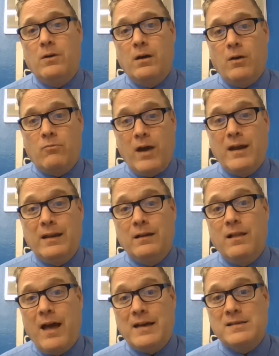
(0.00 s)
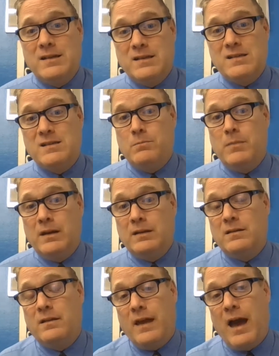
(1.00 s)
a writing class is submitting
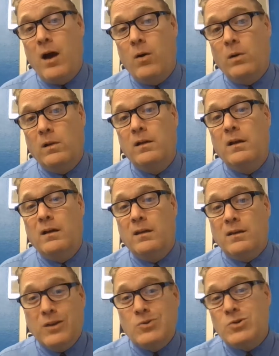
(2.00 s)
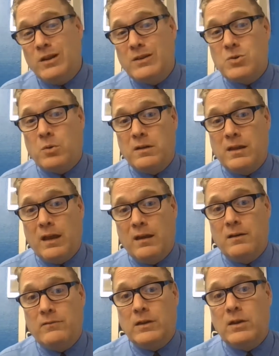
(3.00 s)
to the OWL, usually toward the
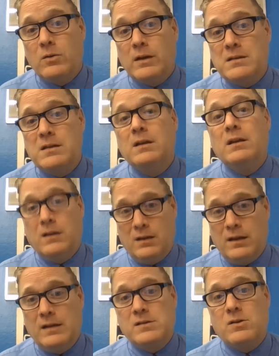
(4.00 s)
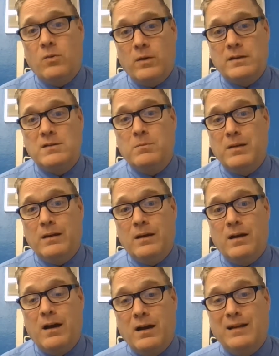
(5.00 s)
end of a unit, it's going to be
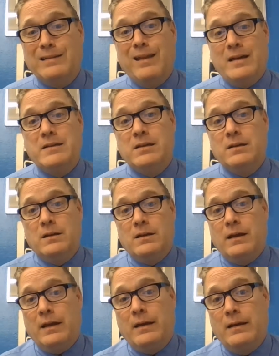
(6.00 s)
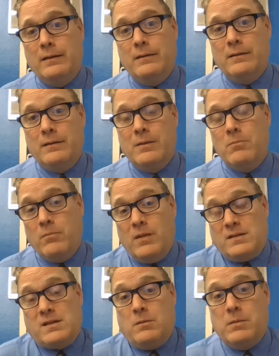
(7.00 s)
a glut, and
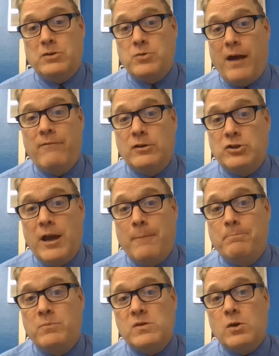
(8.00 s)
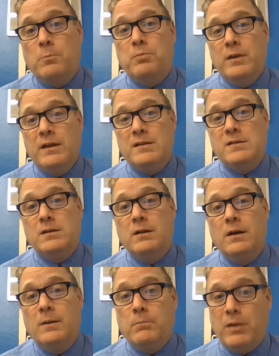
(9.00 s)
it's going to be a traffic jam. So please
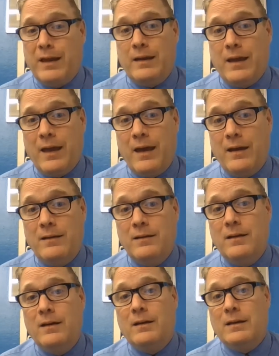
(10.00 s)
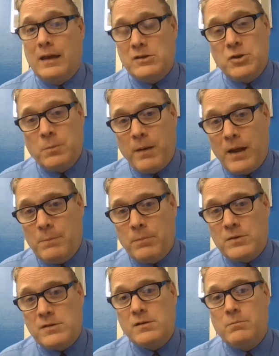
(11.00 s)
plan ahead, get your
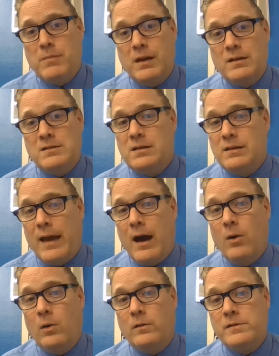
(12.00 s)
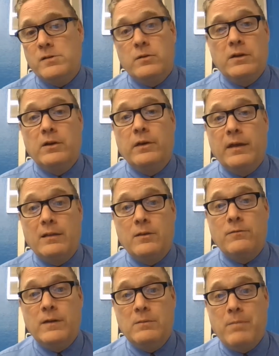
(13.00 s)
papers submitted to the OWL so that you can get the
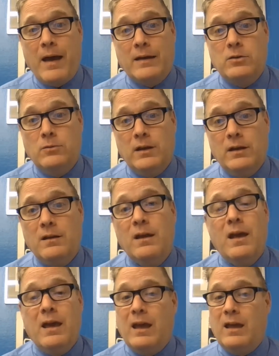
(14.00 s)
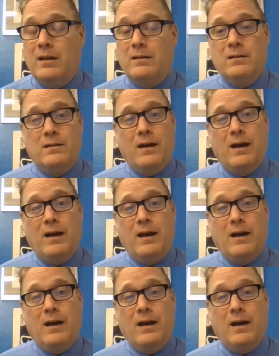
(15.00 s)
feedback you need. And